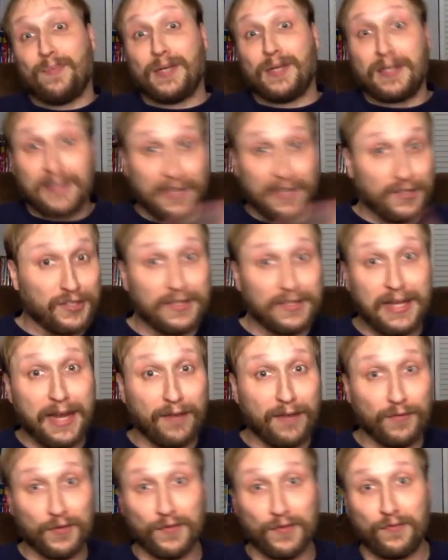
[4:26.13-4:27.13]
because I just gave
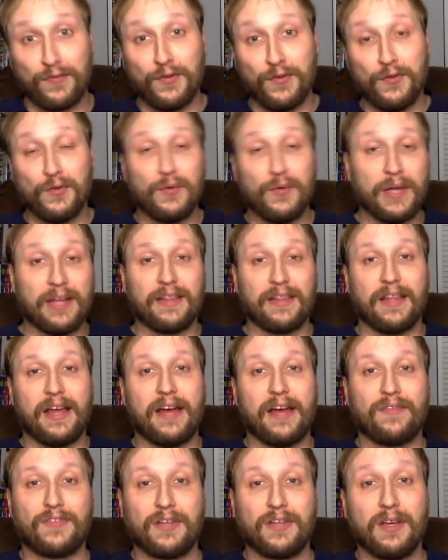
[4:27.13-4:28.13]
her the food and
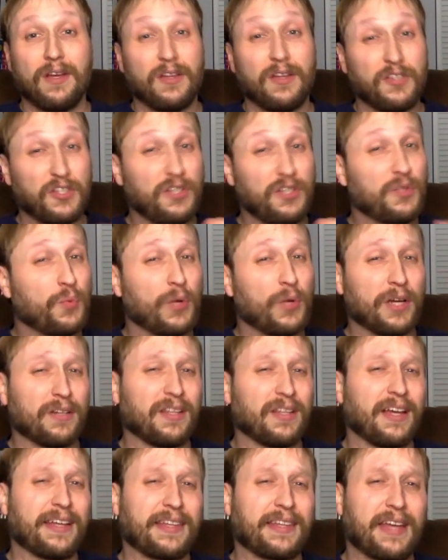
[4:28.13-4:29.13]
left. She's weird
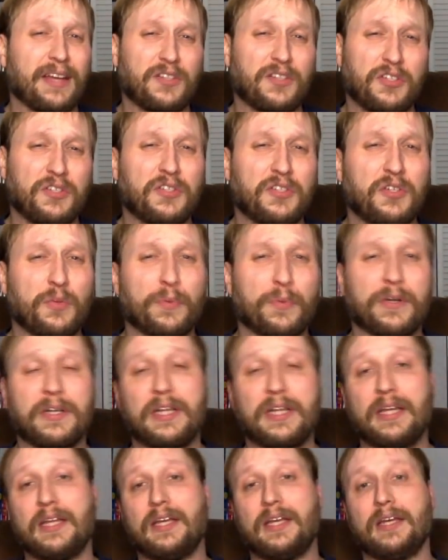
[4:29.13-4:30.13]
like that. She's super
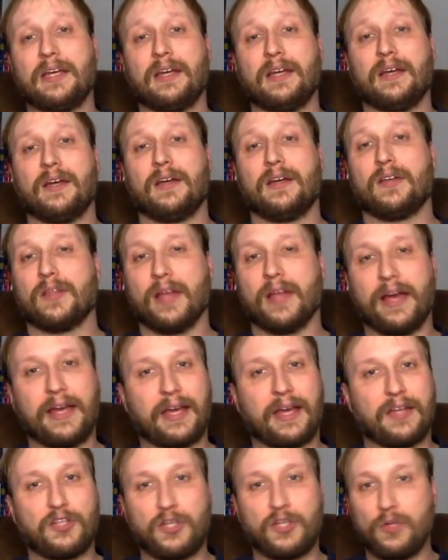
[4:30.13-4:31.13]
needy like
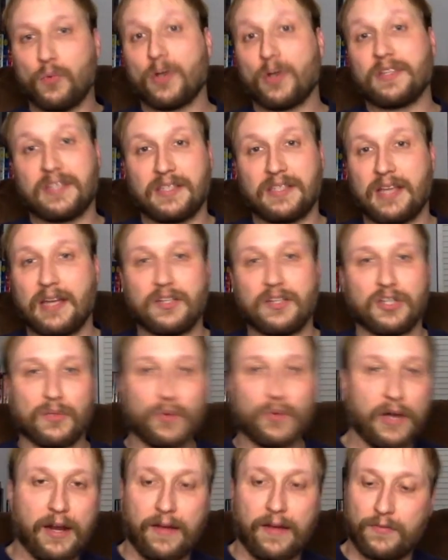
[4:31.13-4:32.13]
she wants attention
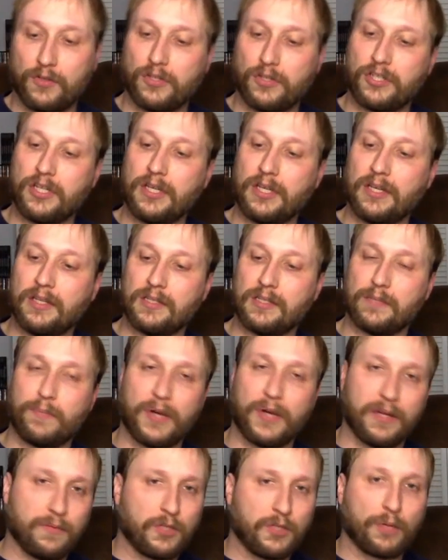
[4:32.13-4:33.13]
right after she eats,
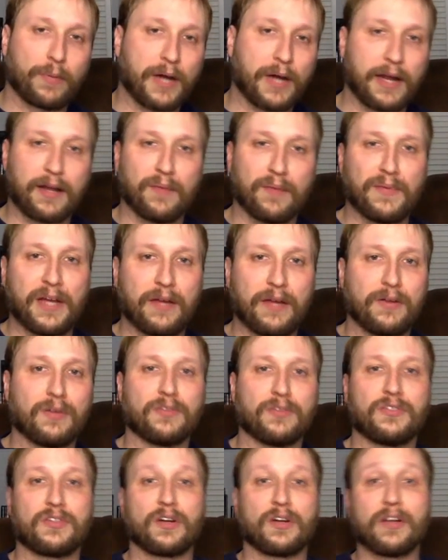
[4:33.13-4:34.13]
but she'll probably come down here and
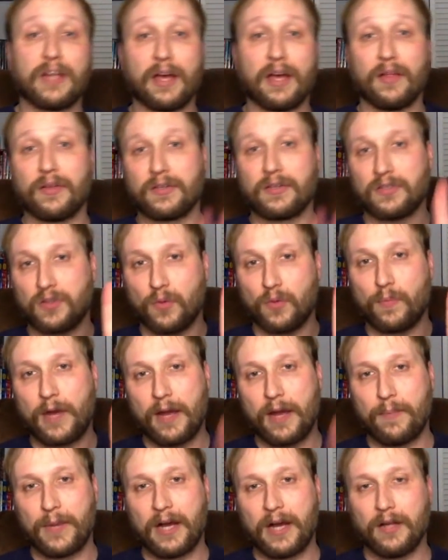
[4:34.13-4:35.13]
start yelling. So my
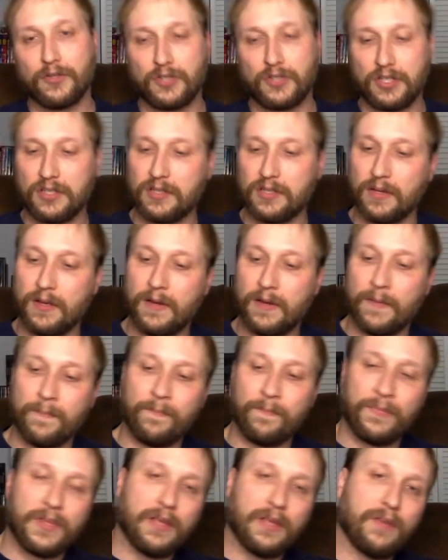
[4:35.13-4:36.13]
apologies
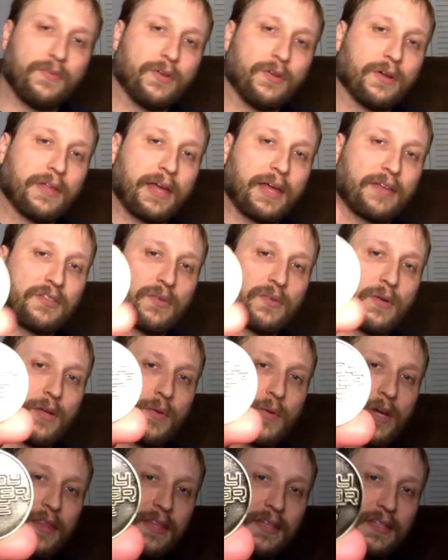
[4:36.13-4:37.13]
if you hear that. So
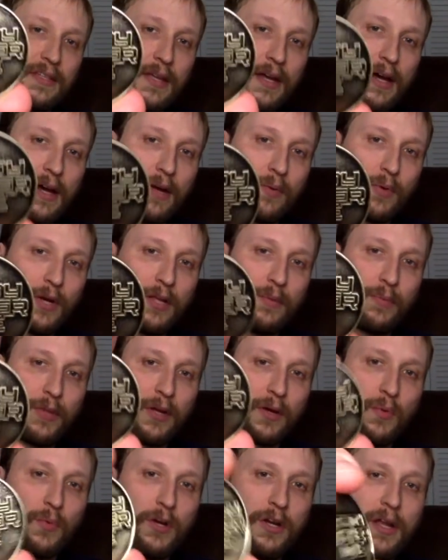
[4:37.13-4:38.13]
anyway, this uh, Ready
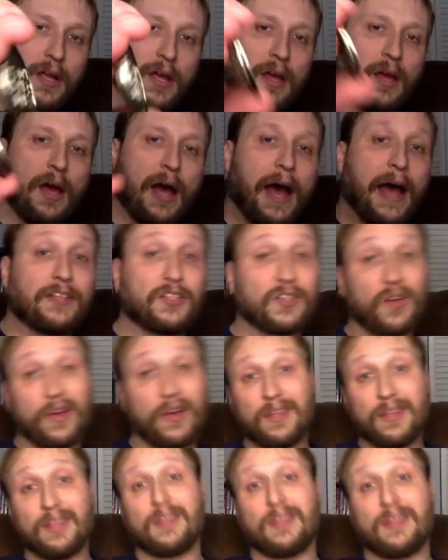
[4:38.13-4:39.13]
Player One, I saw
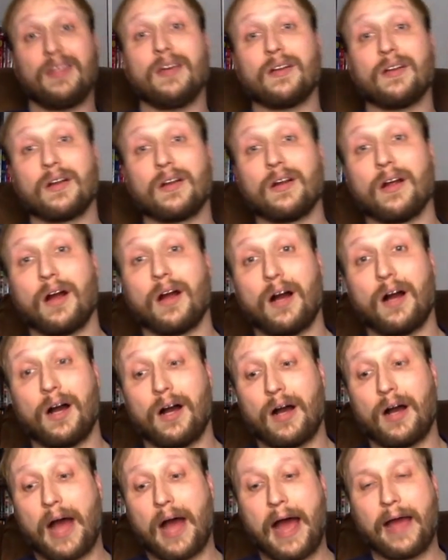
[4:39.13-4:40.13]
it in the theater.
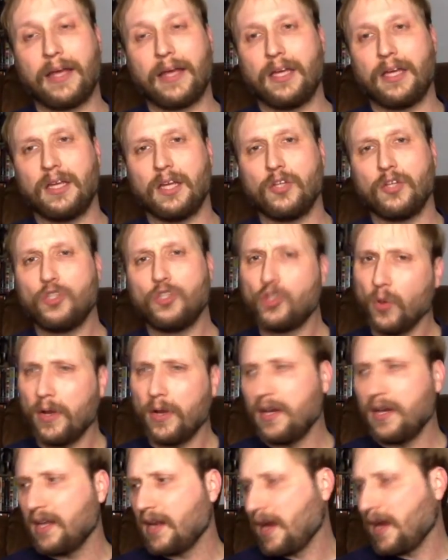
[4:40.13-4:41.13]
Uh, I
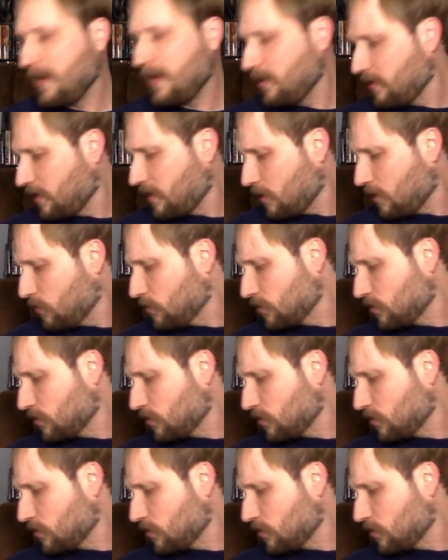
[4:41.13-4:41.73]
enjoyed it. I didn't think it was